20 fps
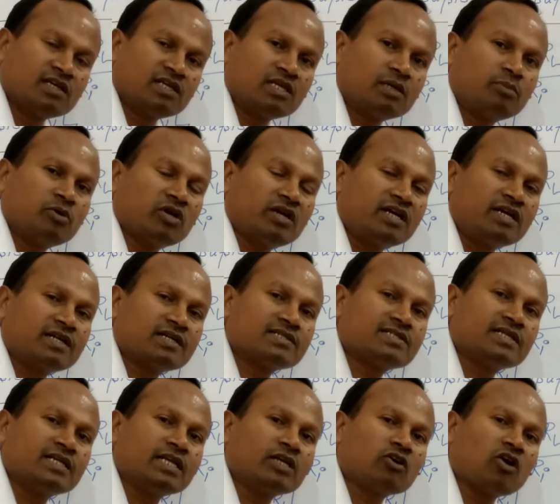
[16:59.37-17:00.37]
If you are
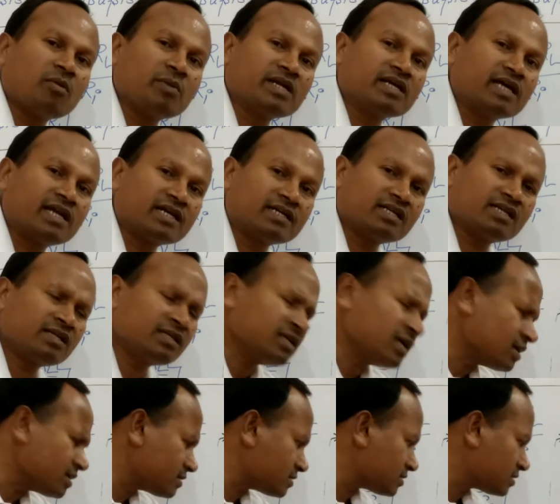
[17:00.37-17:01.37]
interested in common character,
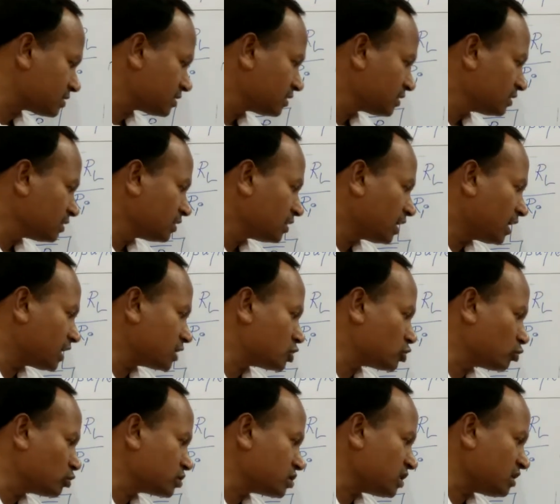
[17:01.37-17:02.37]
yes.
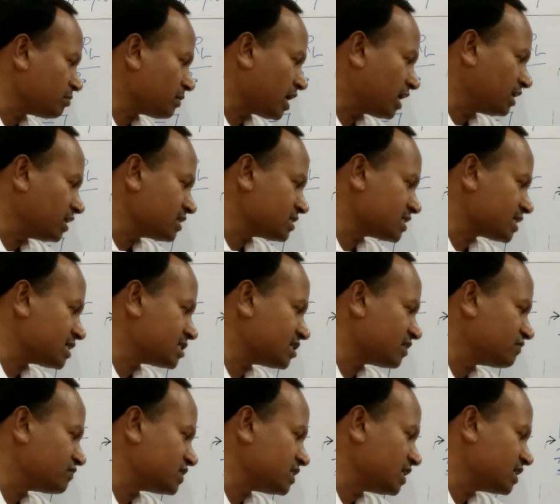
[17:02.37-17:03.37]
HOC minus
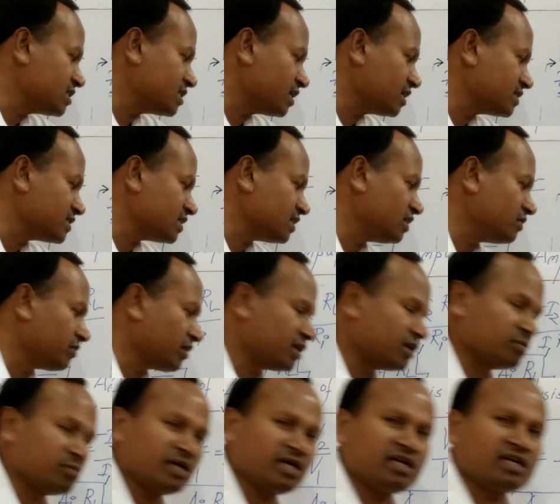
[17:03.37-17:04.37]
HFC HRC
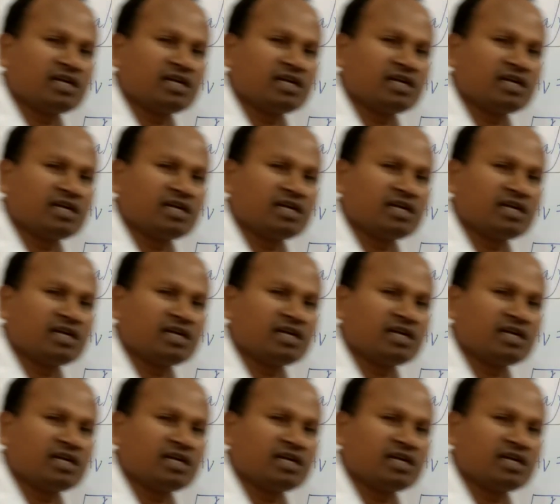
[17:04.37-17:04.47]
divided by